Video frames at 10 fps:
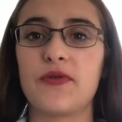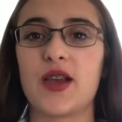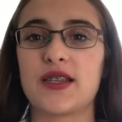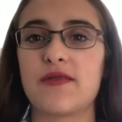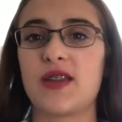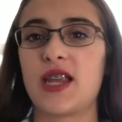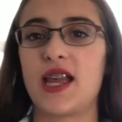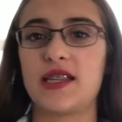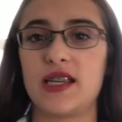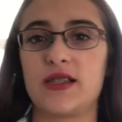If you guys have any
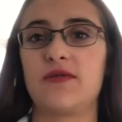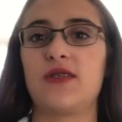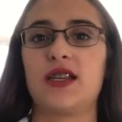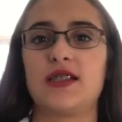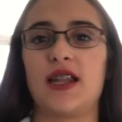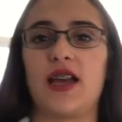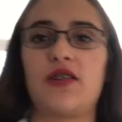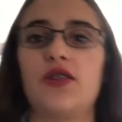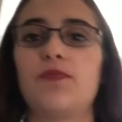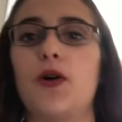ideas of things that I
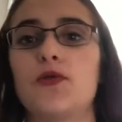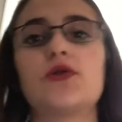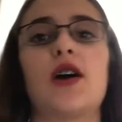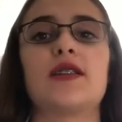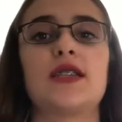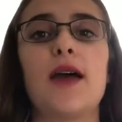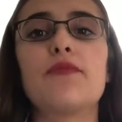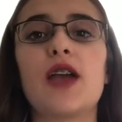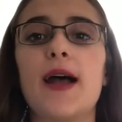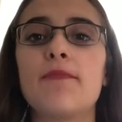could post on
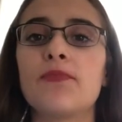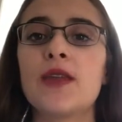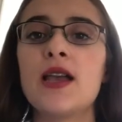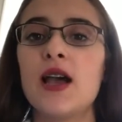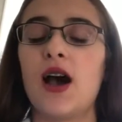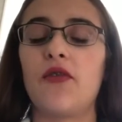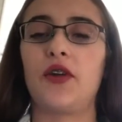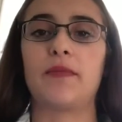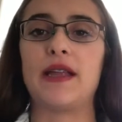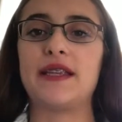Snapchat of,
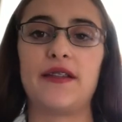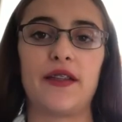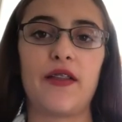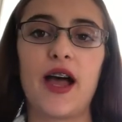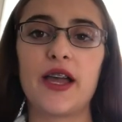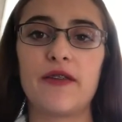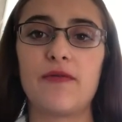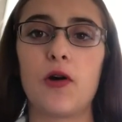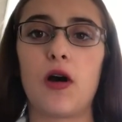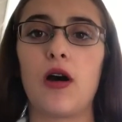like, my daily
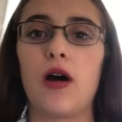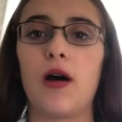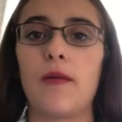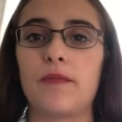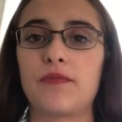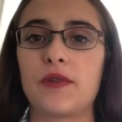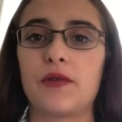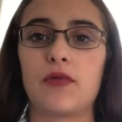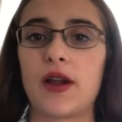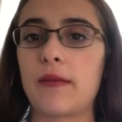life,
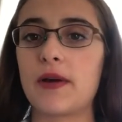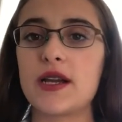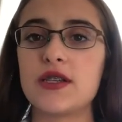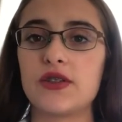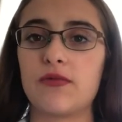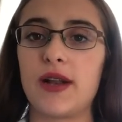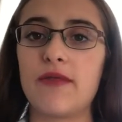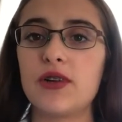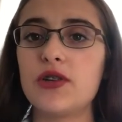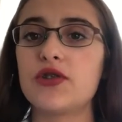of wearing a brace or
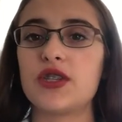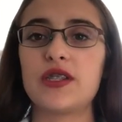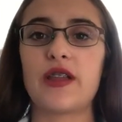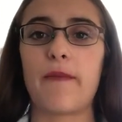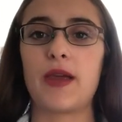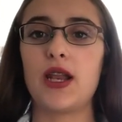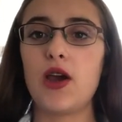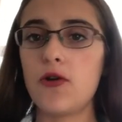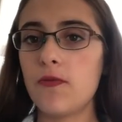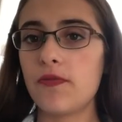whatever, just let me
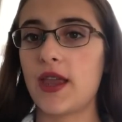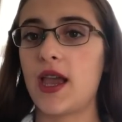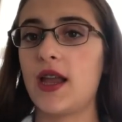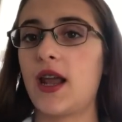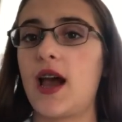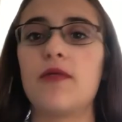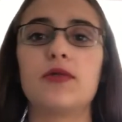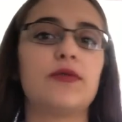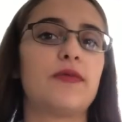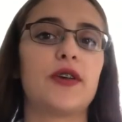know, and I
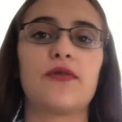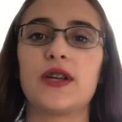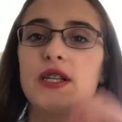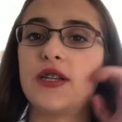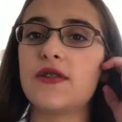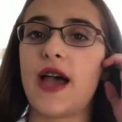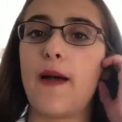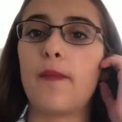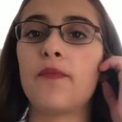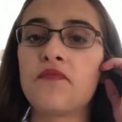will feel free to do that.